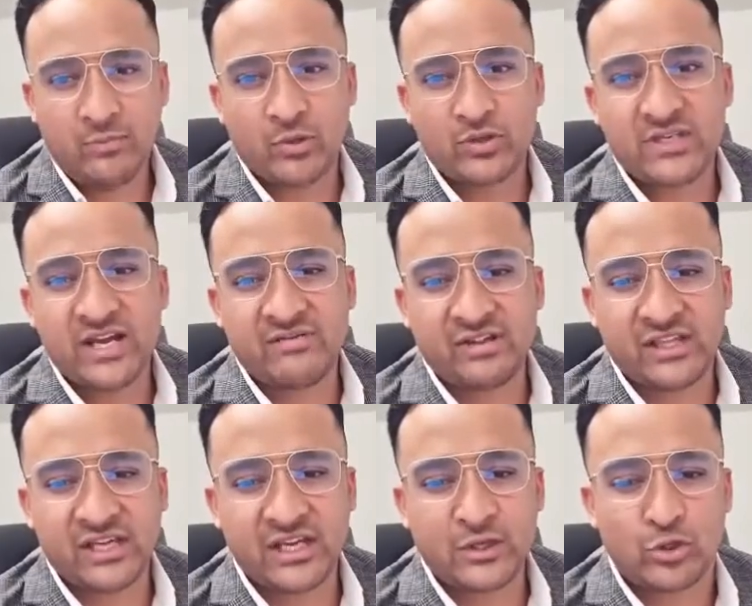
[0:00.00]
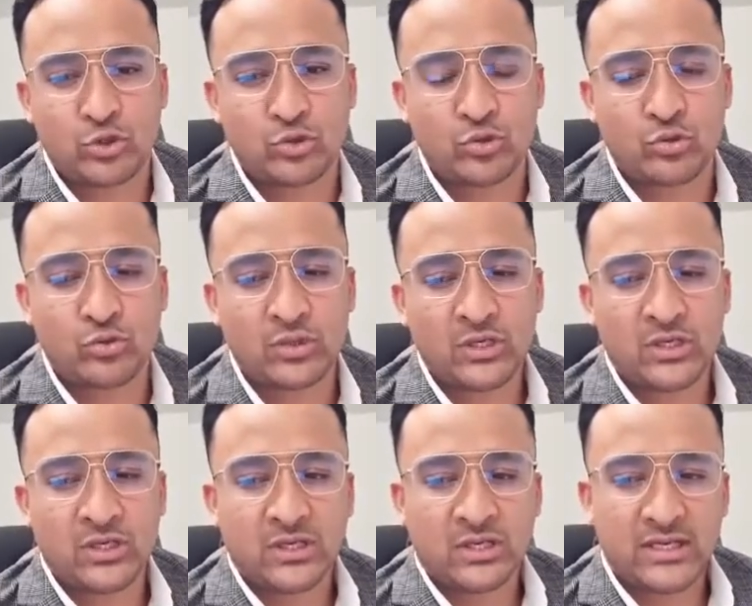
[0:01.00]
put everything into
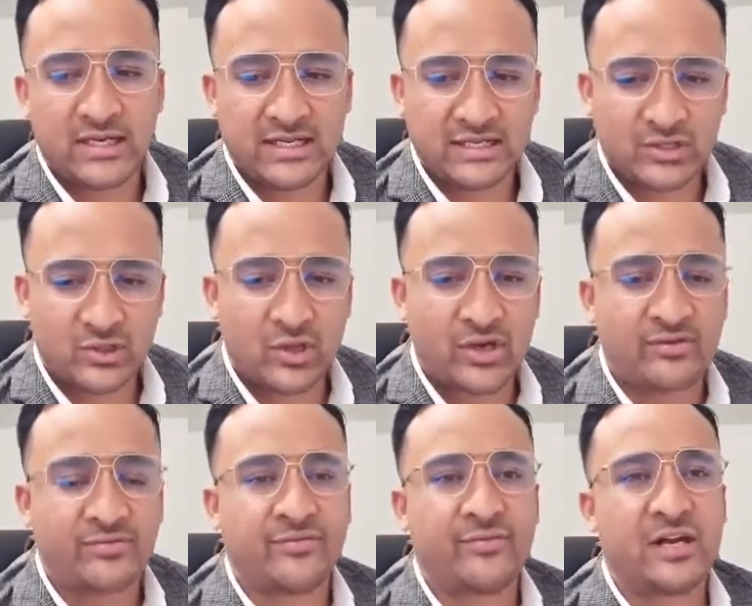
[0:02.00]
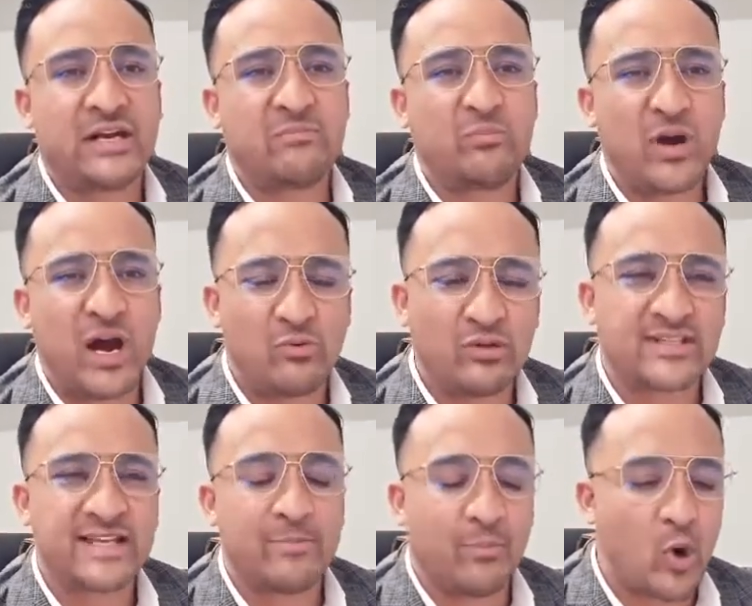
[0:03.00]
sort of I
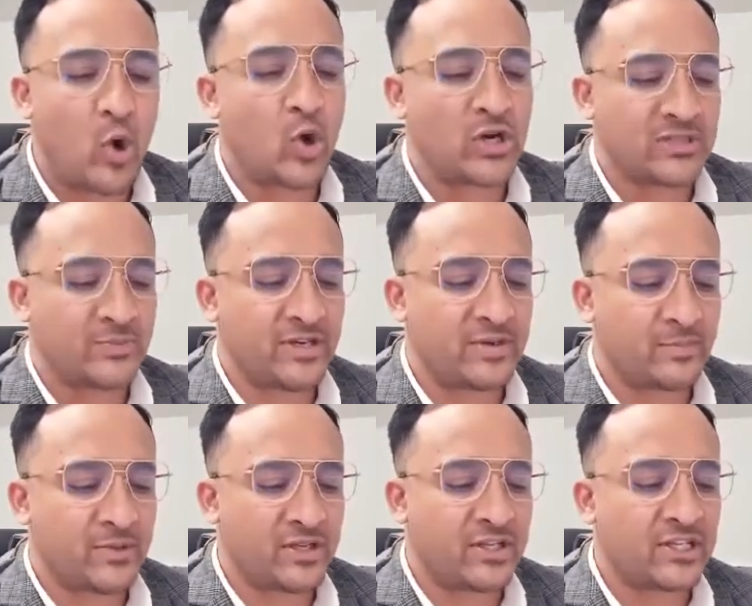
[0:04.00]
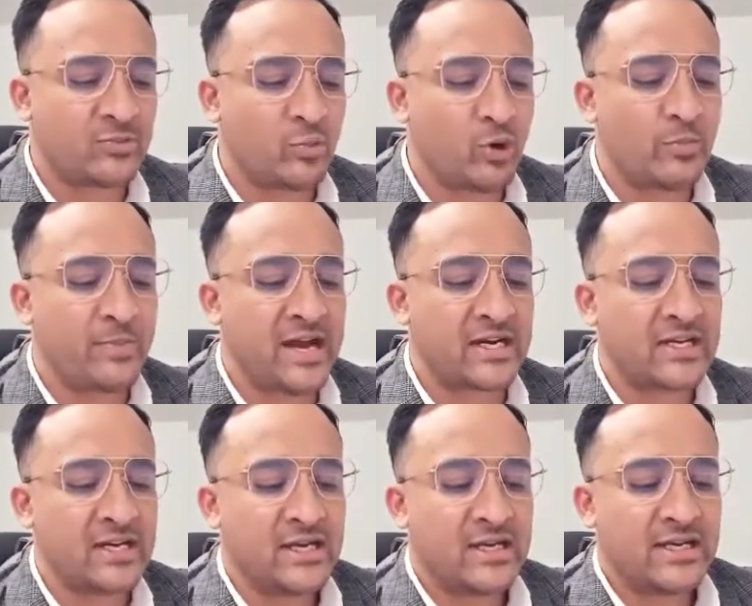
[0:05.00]
wouldn't say pause, but it's more about